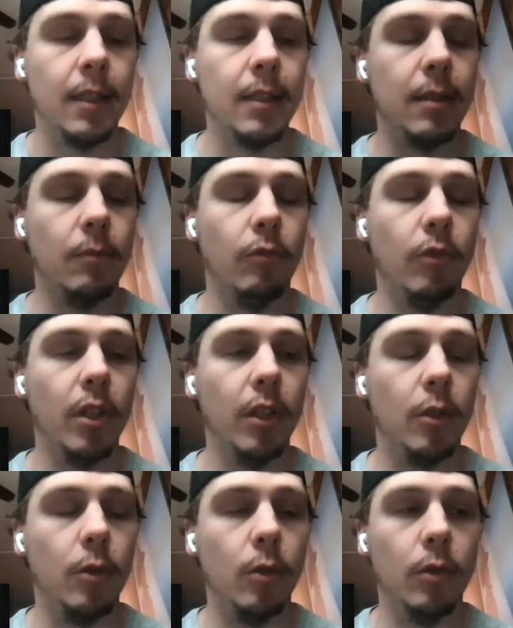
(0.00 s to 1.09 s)
some
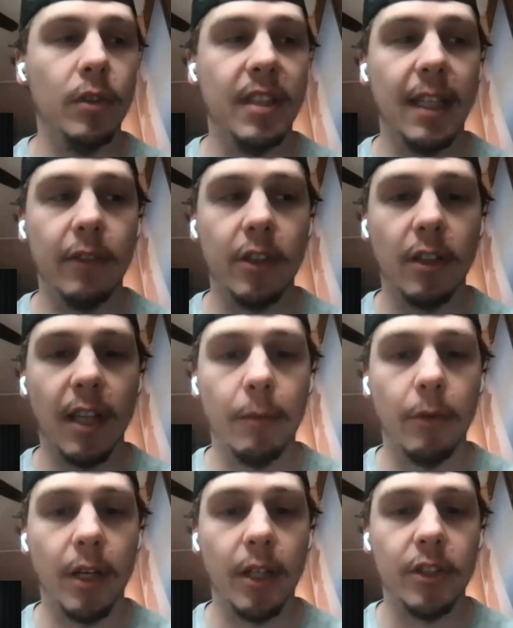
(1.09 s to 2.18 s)
really cool David
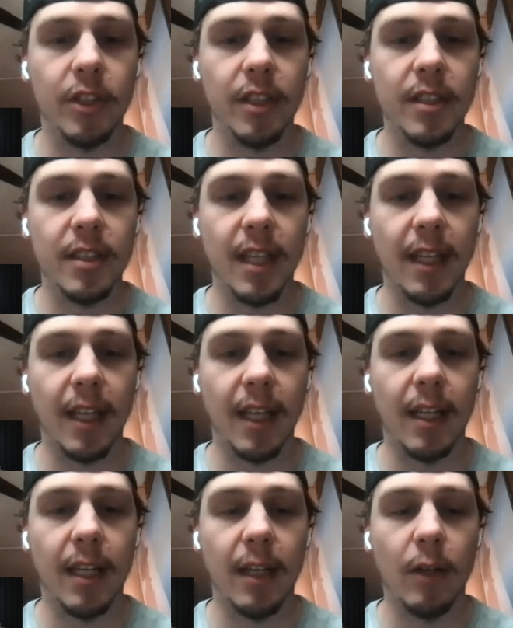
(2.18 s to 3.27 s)
collaborations that
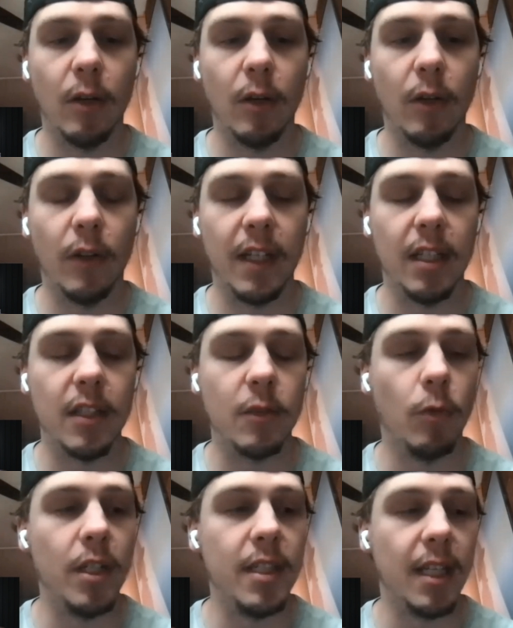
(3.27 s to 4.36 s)
like they did this
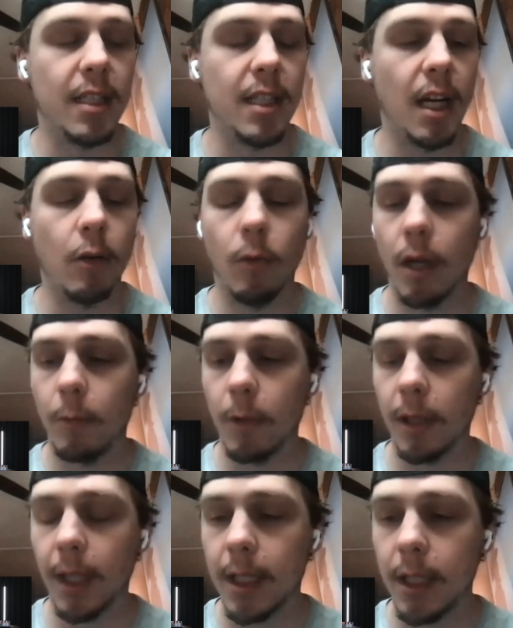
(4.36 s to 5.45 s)
one TikTok one where
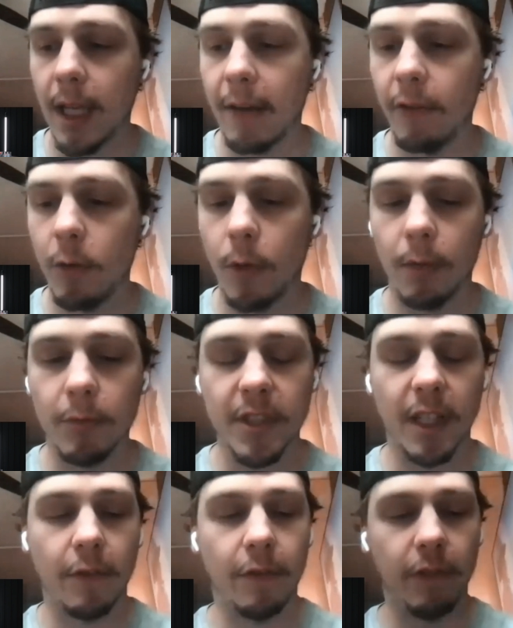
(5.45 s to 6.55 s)
like everyone was
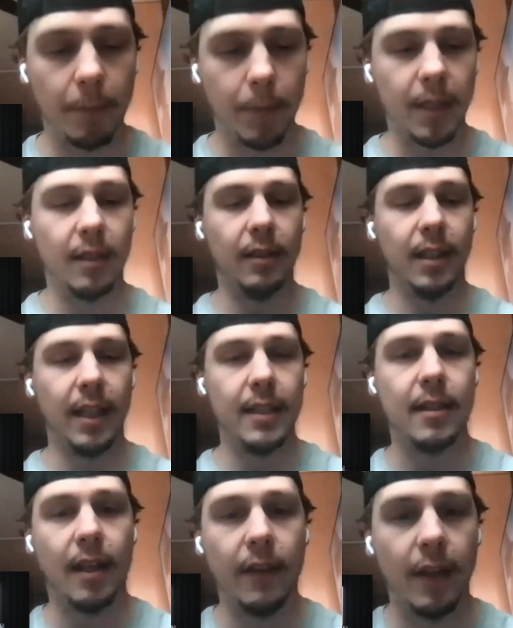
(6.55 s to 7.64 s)
like flipping the
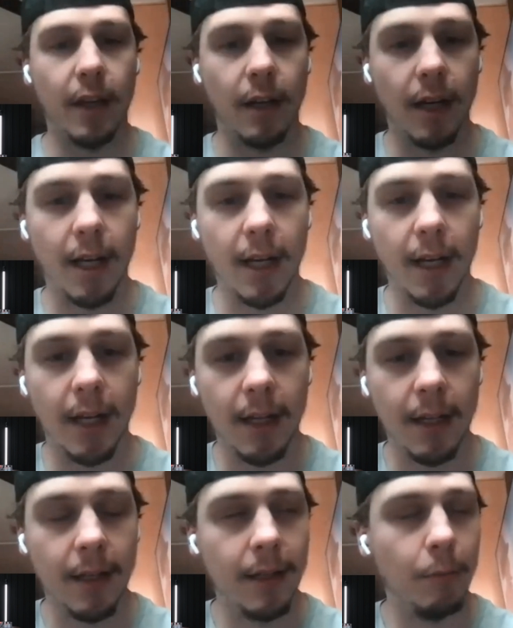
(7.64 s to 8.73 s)
lids on their
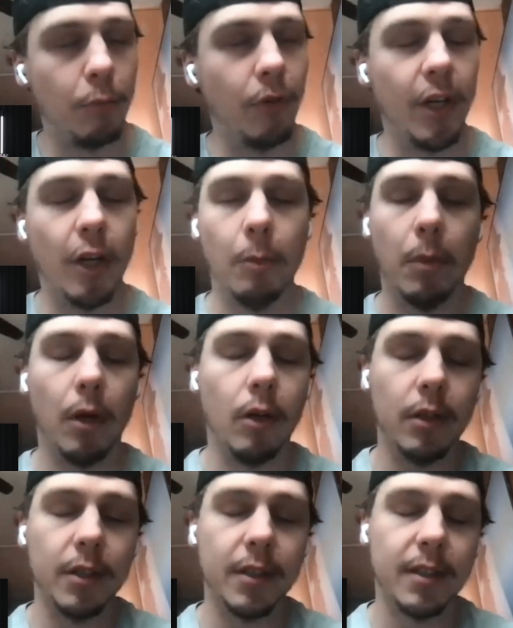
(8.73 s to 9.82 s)
burrito
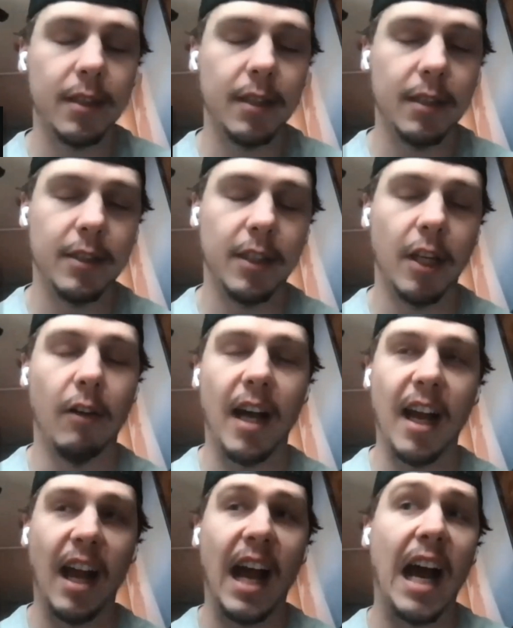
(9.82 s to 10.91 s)
bowls. So
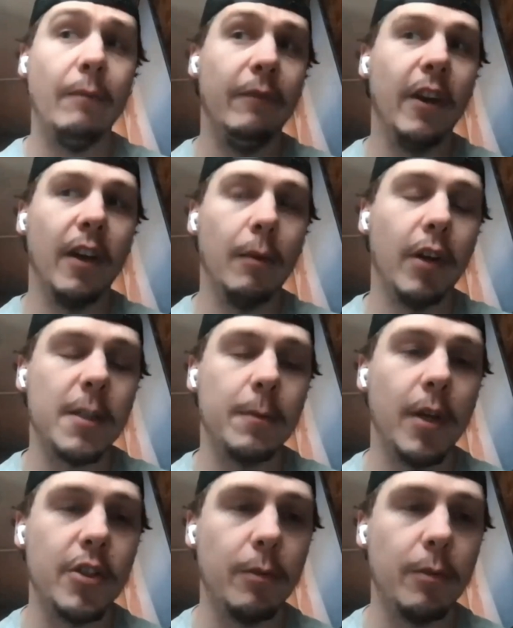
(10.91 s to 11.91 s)
I'm very impressed by